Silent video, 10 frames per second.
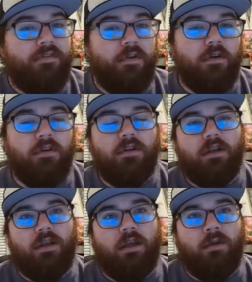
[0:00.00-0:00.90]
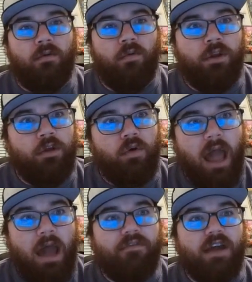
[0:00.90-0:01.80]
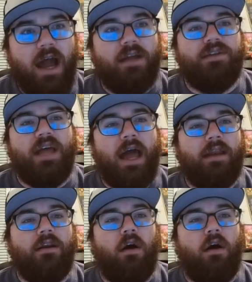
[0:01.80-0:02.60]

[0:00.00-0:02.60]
field when you have guys that